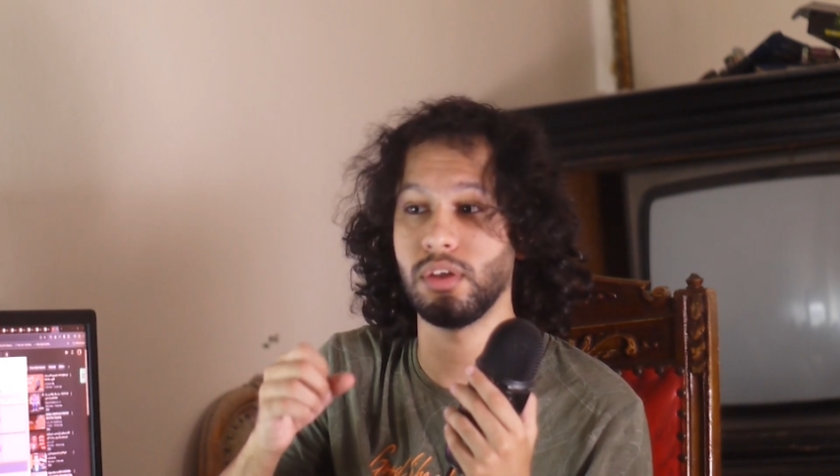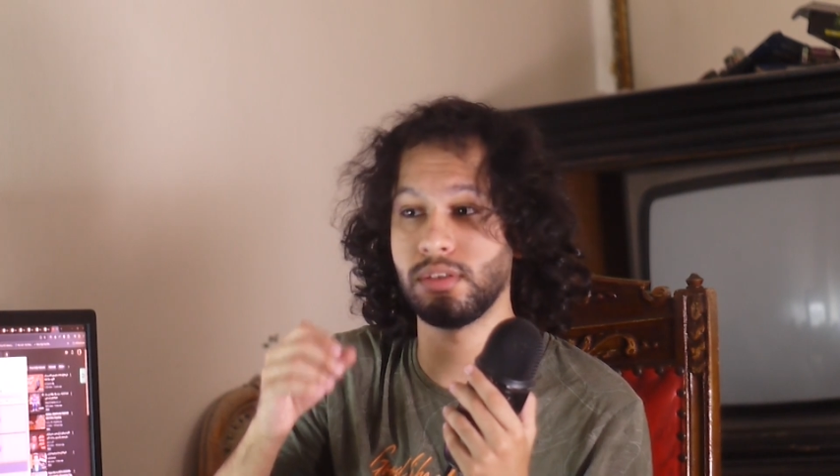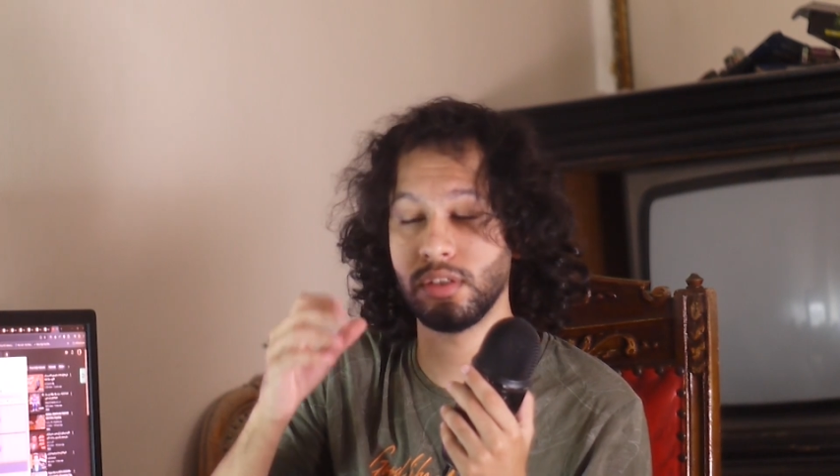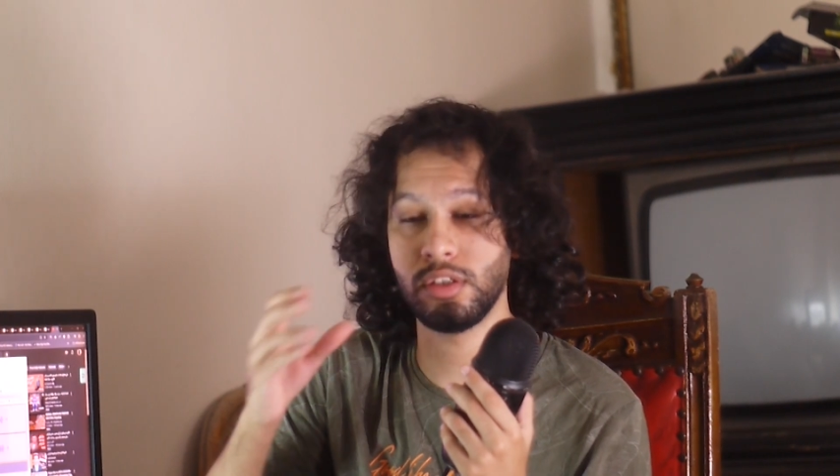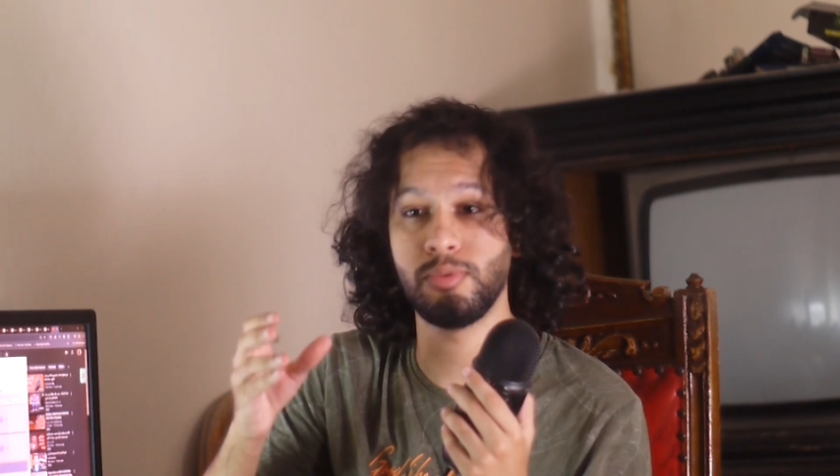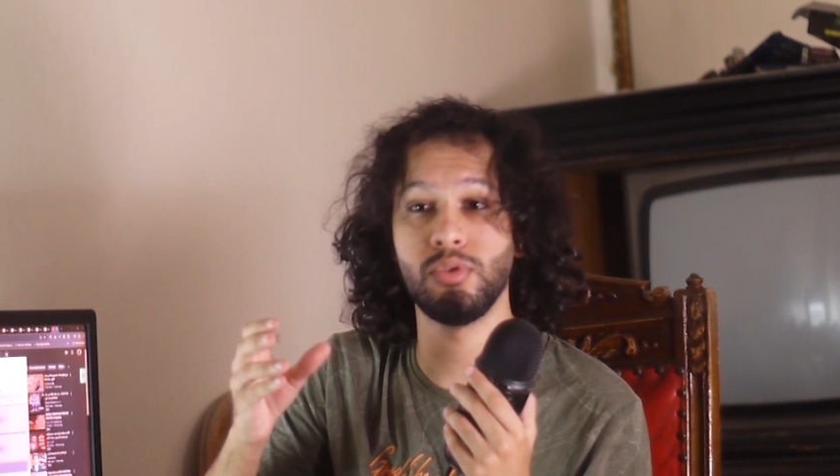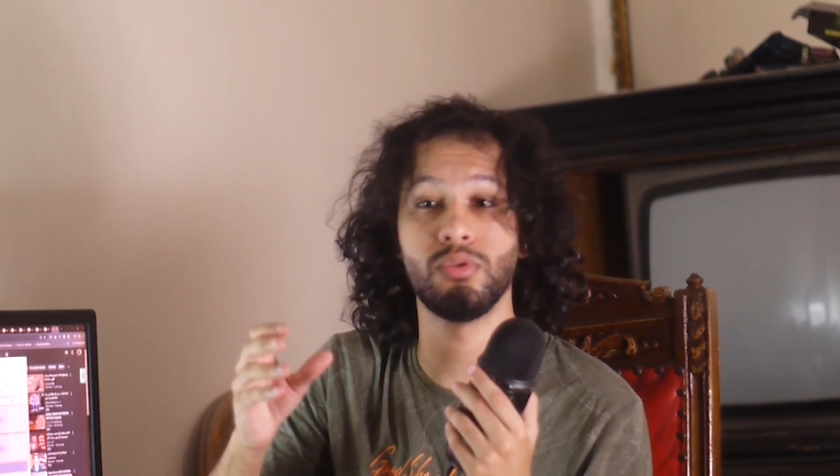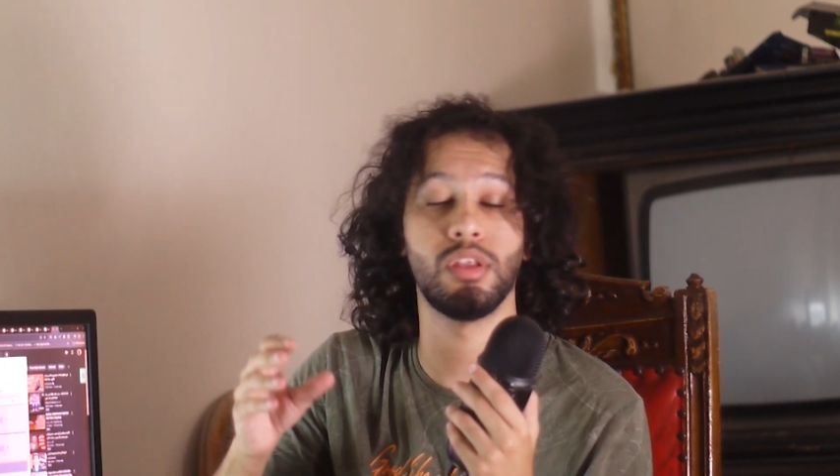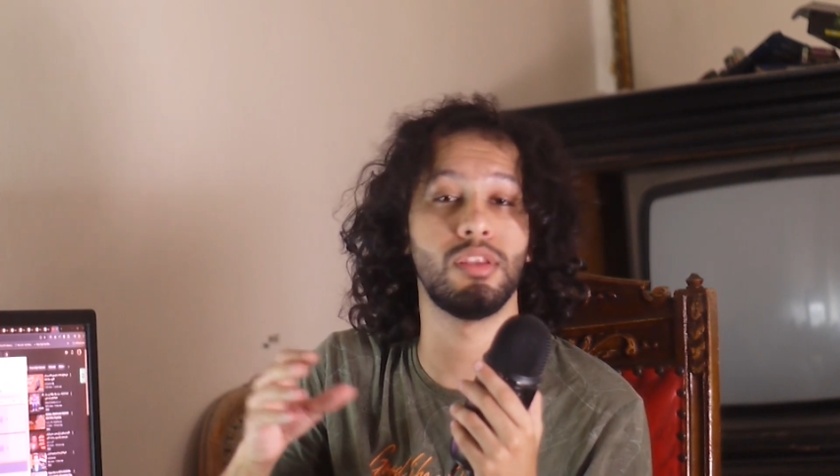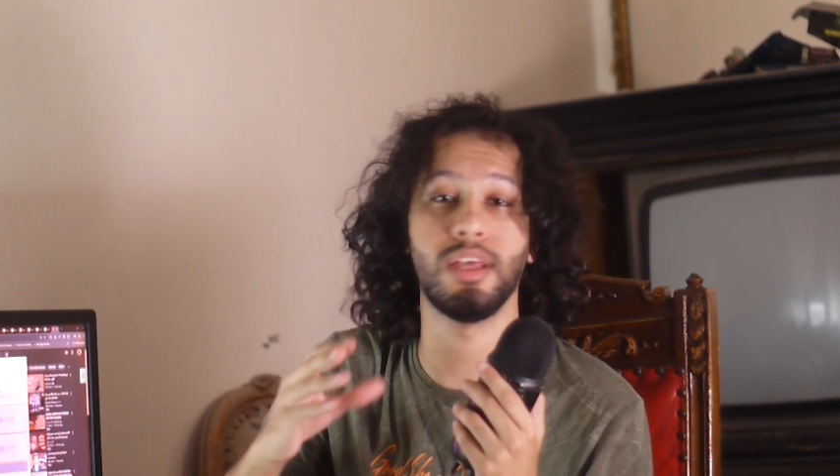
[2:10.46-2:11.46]
It's a
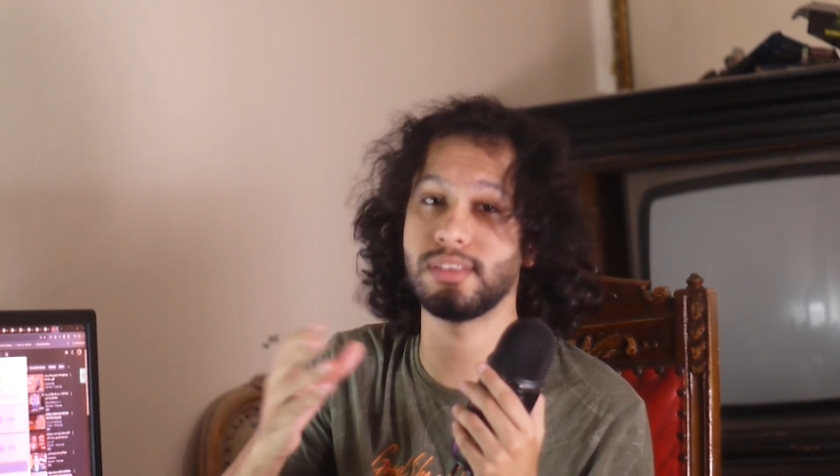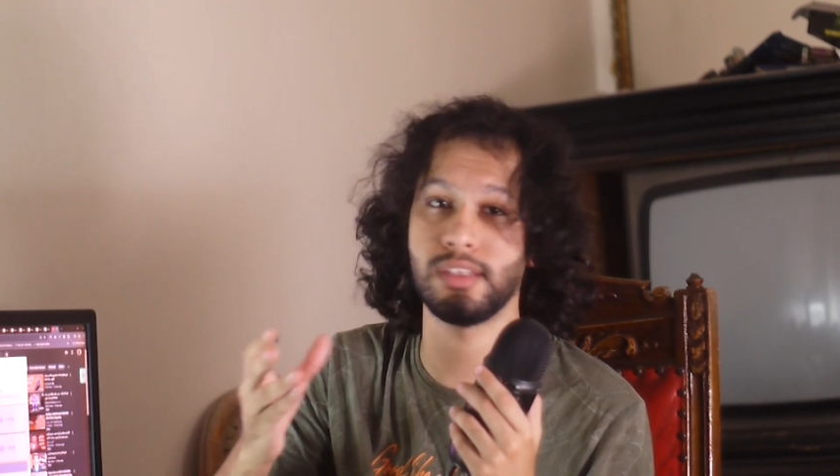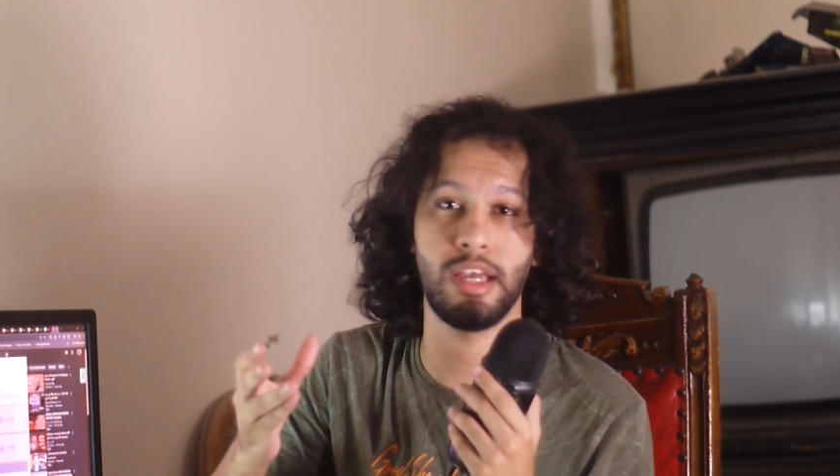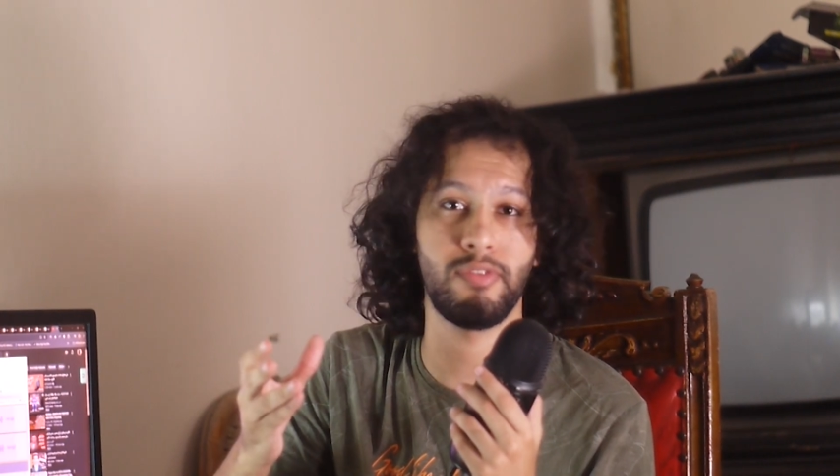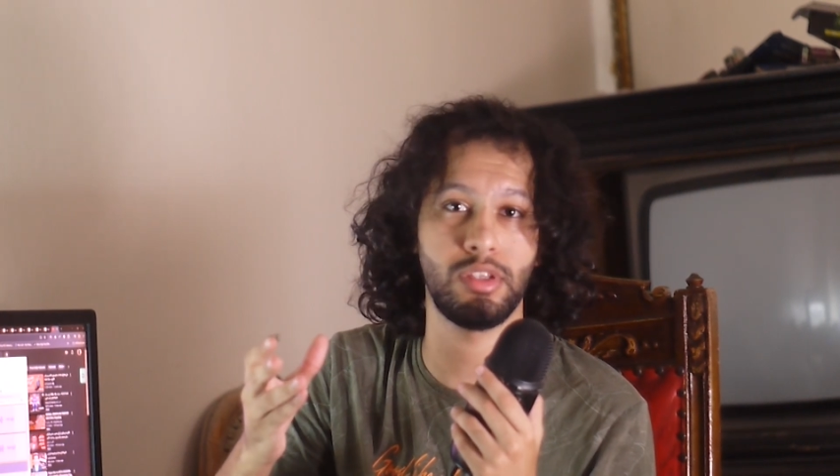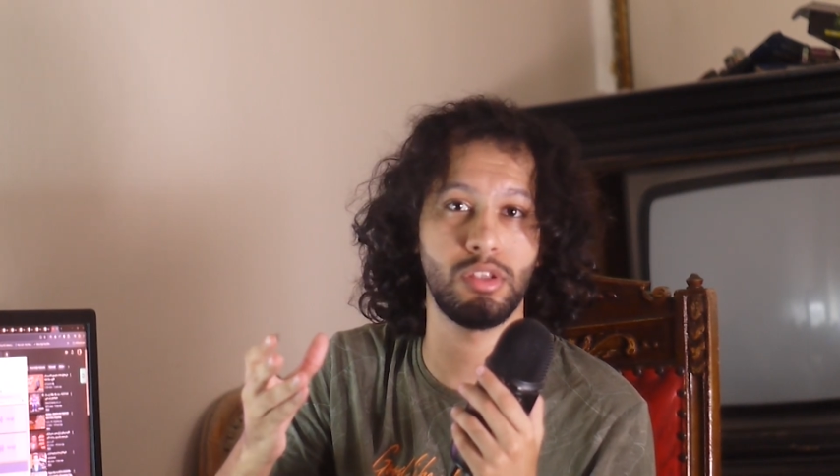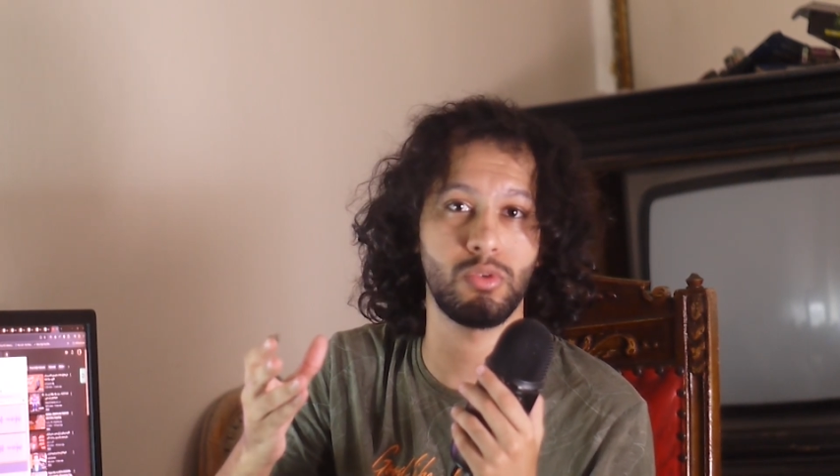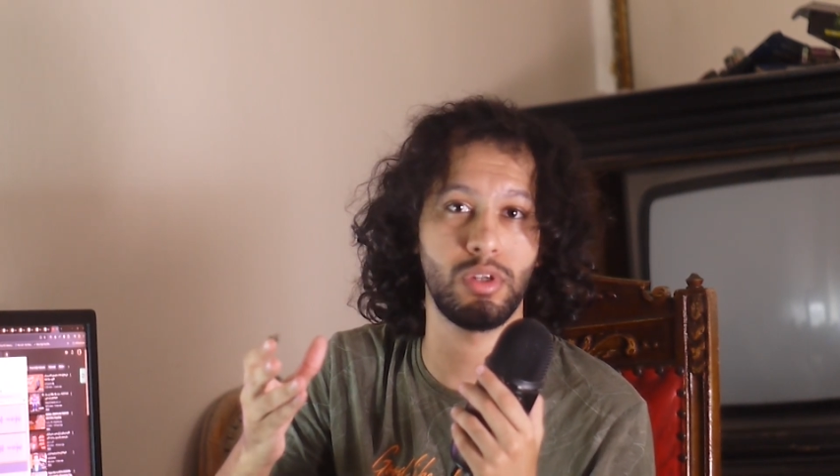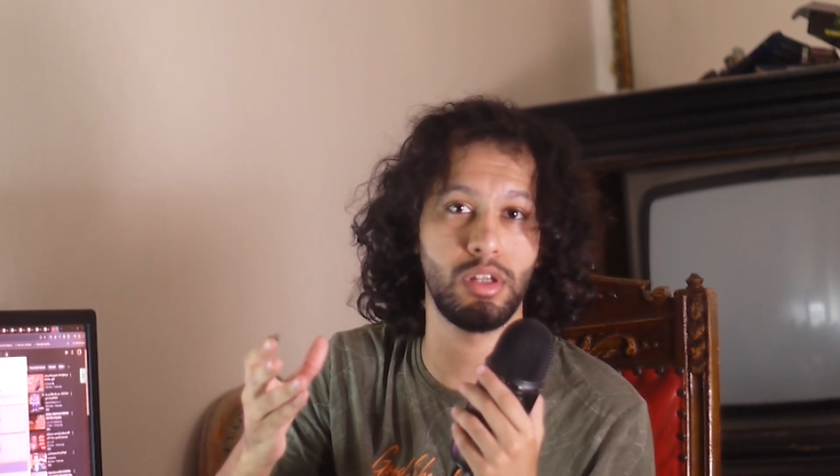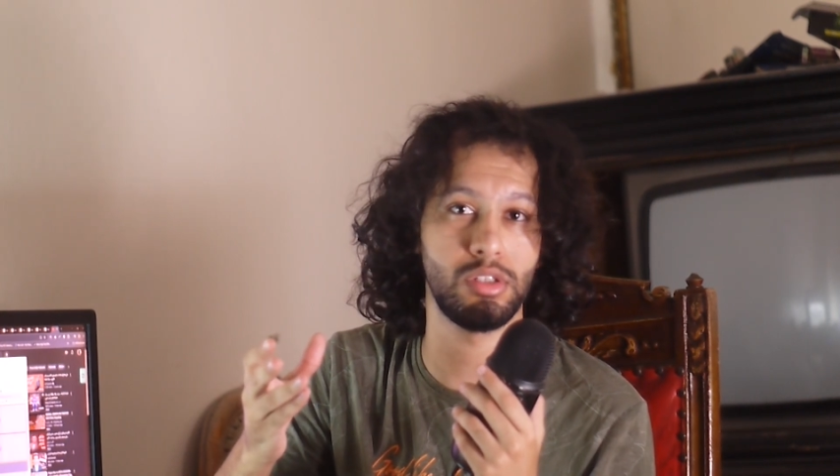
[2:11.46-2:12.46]
CPU that doesn't have an
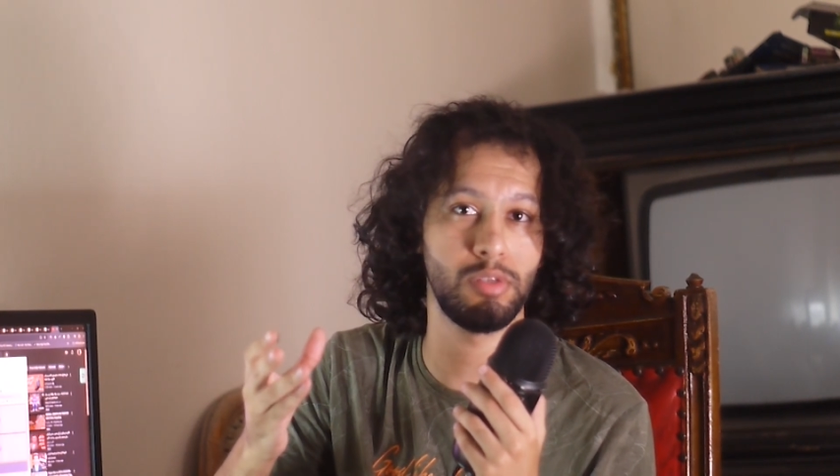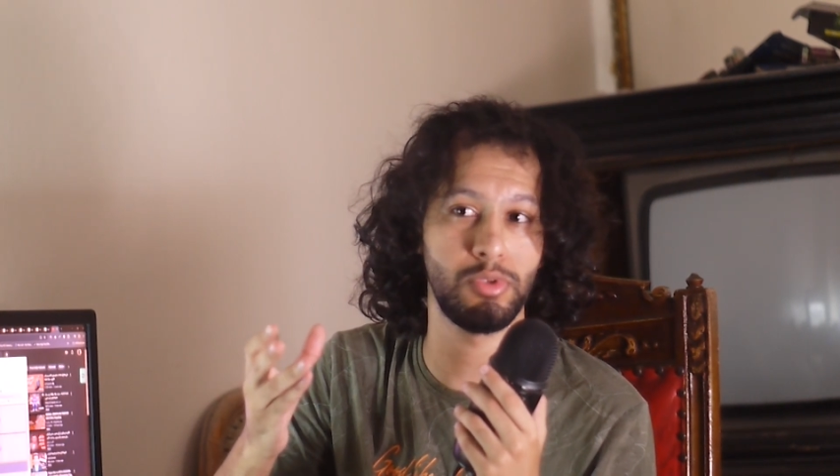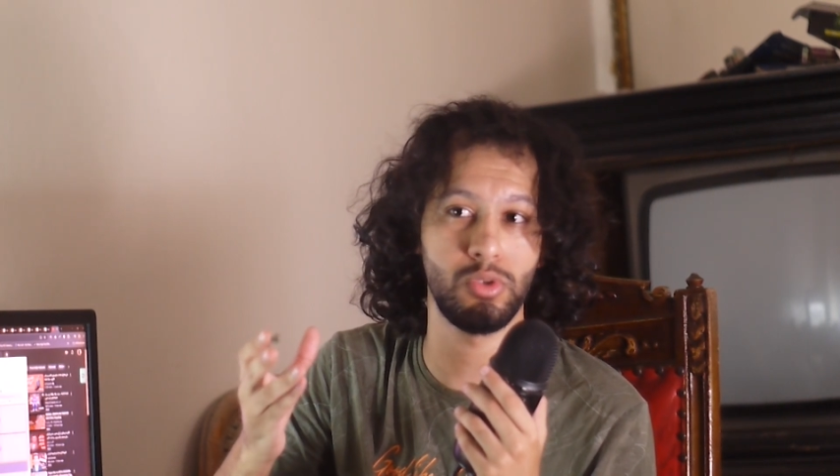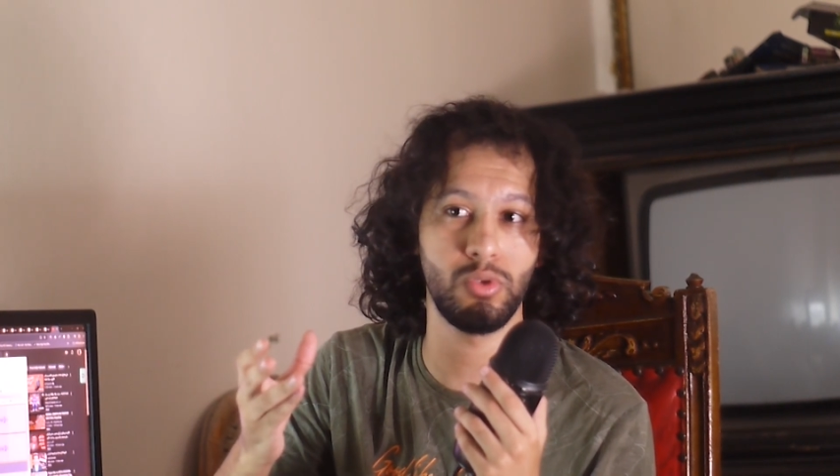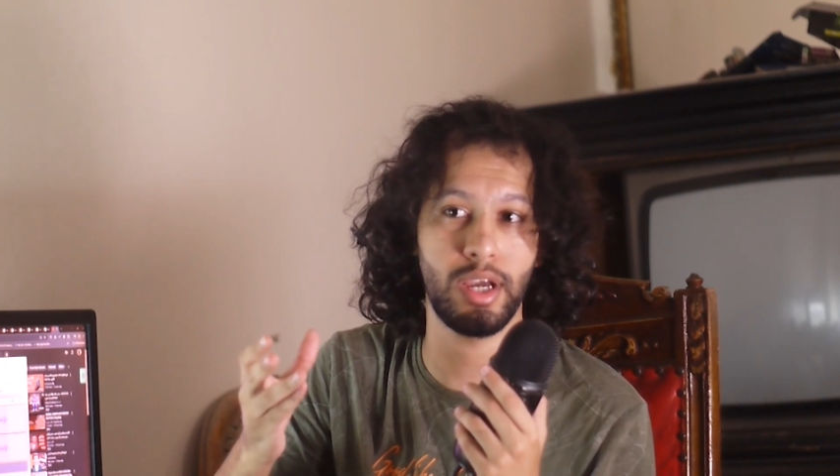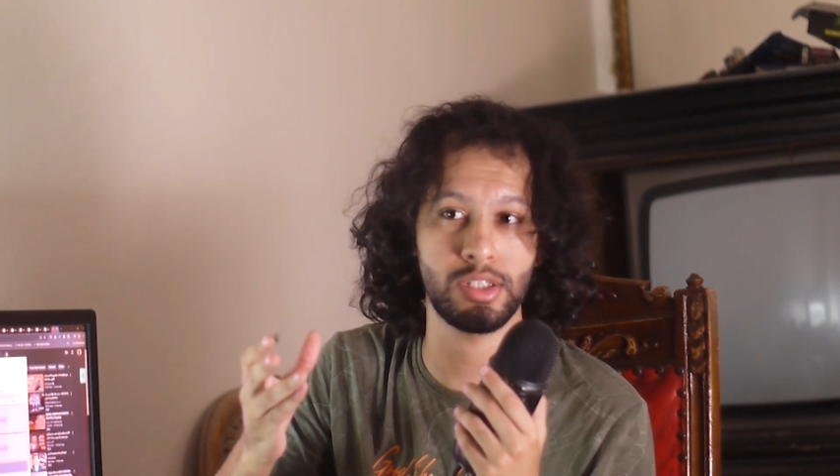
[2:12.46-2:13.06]
integrated GPU,